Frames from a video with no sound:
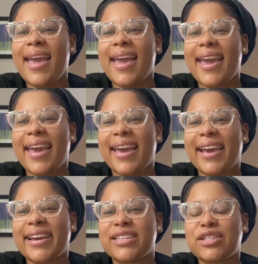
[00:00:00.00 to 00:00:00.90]

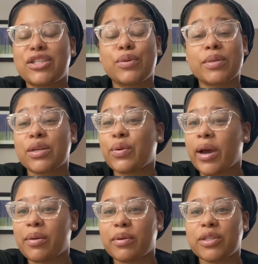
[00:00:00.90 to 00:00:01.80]
And she was
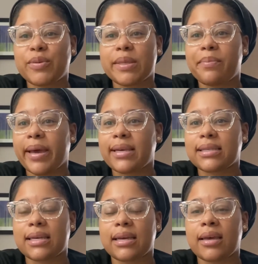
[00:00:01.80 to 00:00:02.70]
incredible. She was
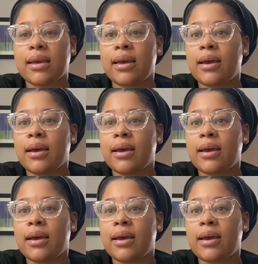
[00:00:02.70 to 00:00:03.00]
amazing.